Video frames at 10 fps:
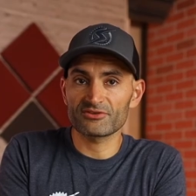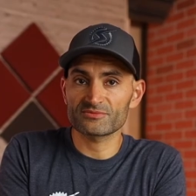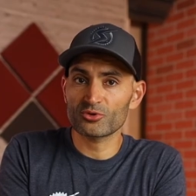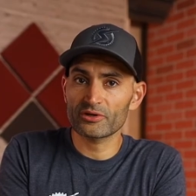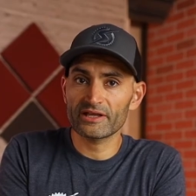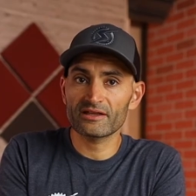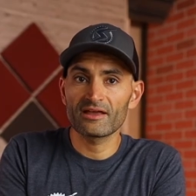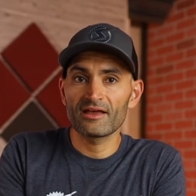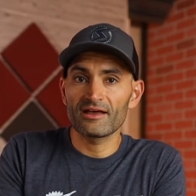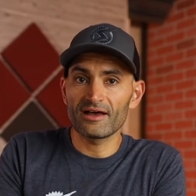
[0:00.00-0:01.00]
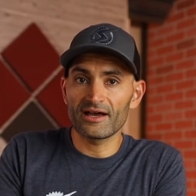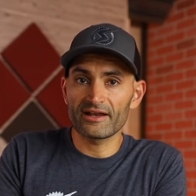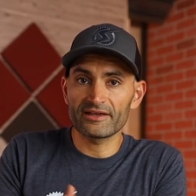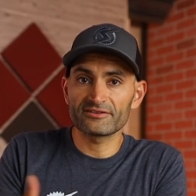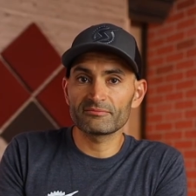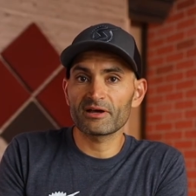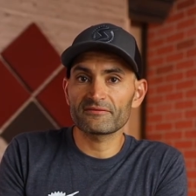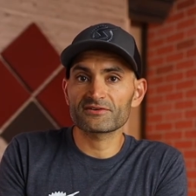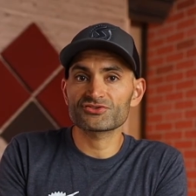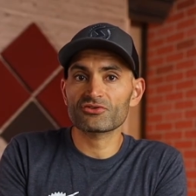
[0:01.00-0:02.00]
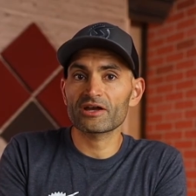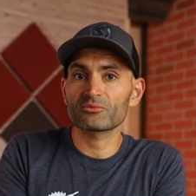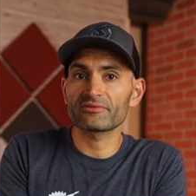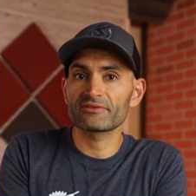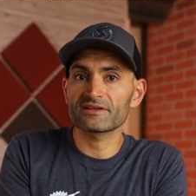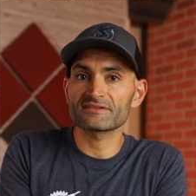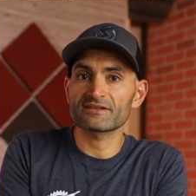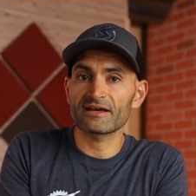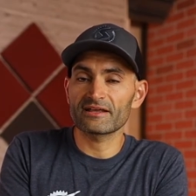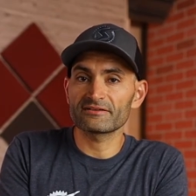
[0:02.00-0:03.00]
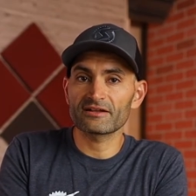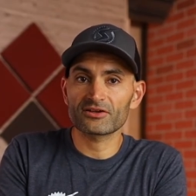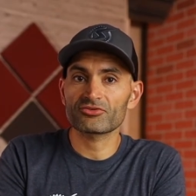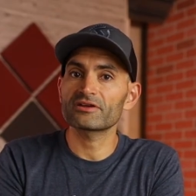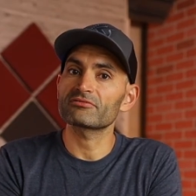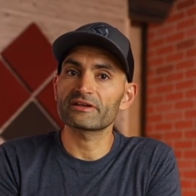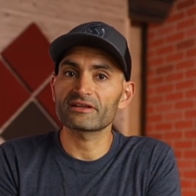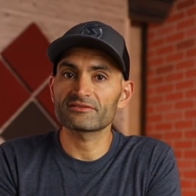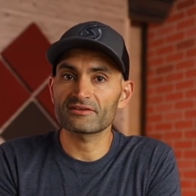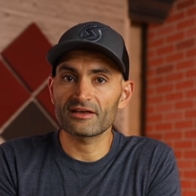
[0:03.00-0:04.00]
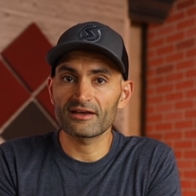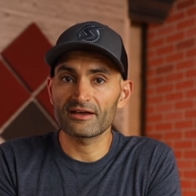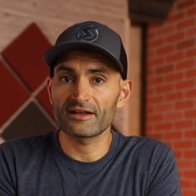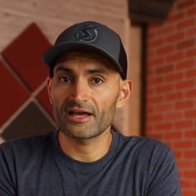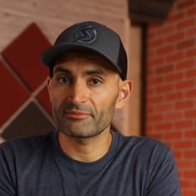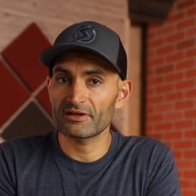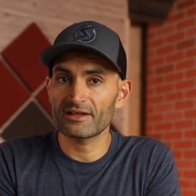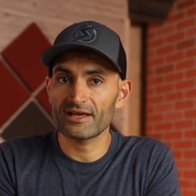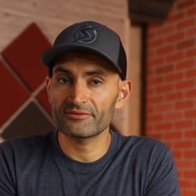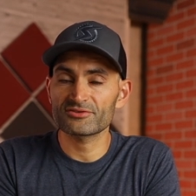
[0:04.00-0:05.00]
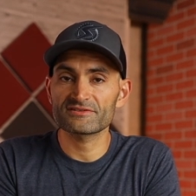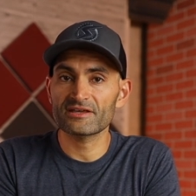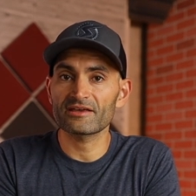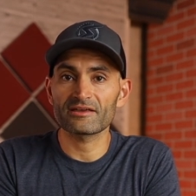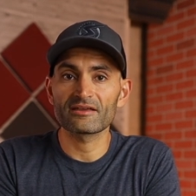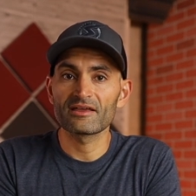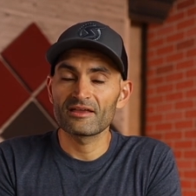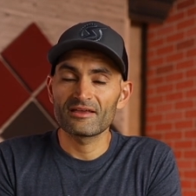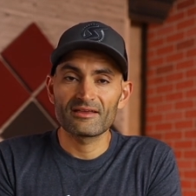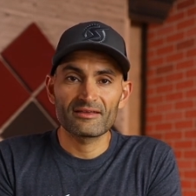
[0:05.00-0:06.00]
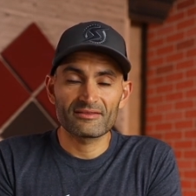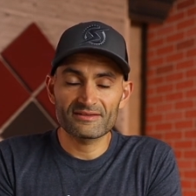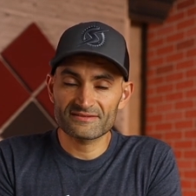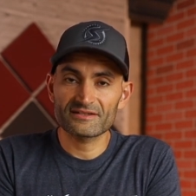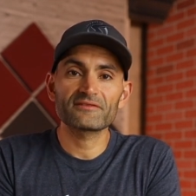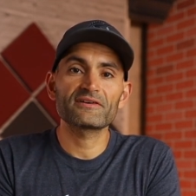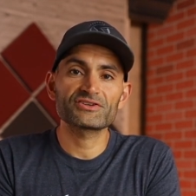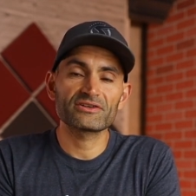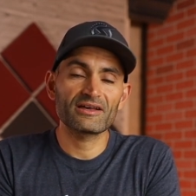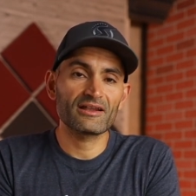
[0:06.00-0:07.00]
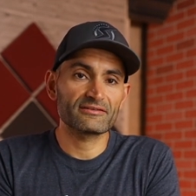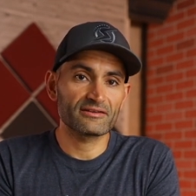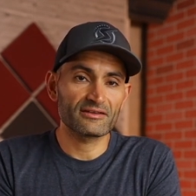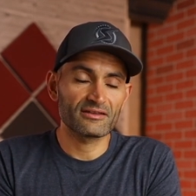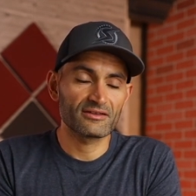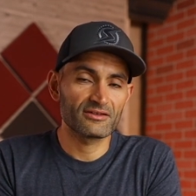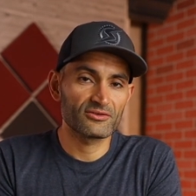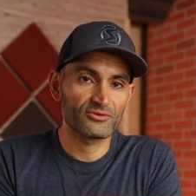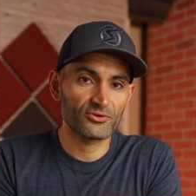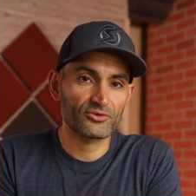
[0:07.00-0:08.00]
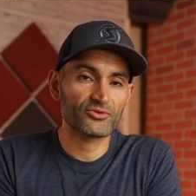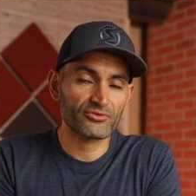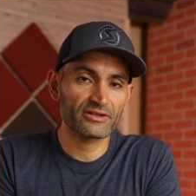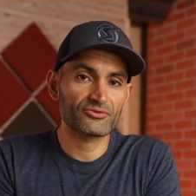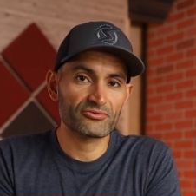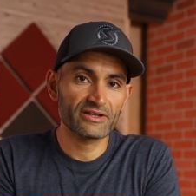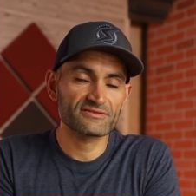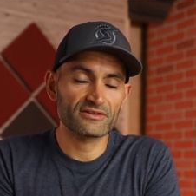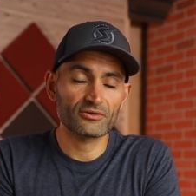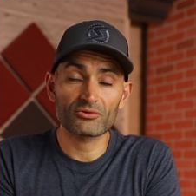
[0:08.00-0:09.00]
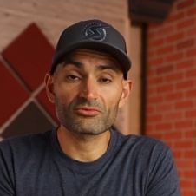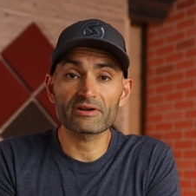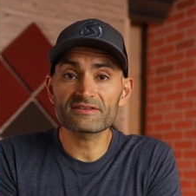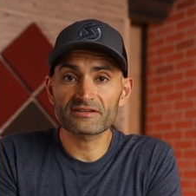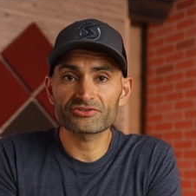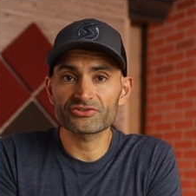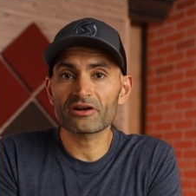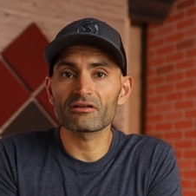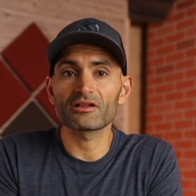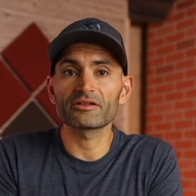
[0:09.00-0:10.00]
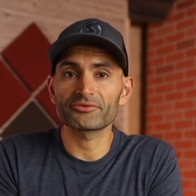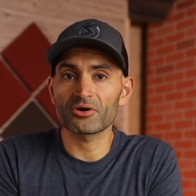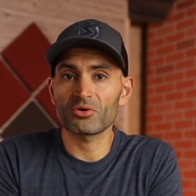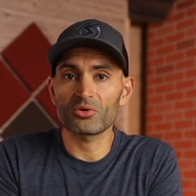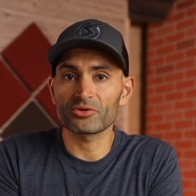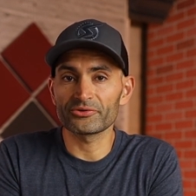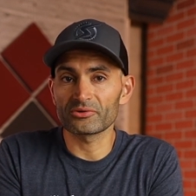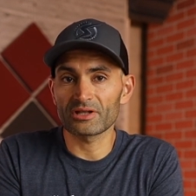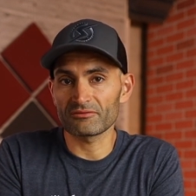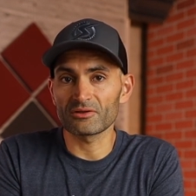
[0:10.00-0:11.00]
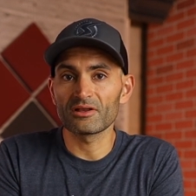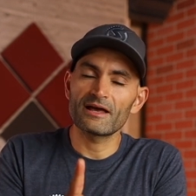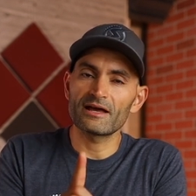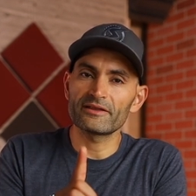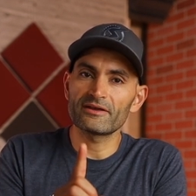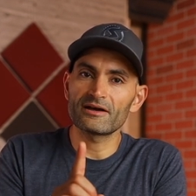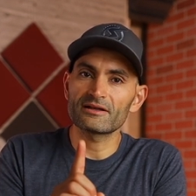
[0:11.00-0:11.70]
this morning, and I did my first ride with this, and I did a crit race, and I'm gonna have to say, this steering functionality took crit racing, or racing in general, to a whole new level. And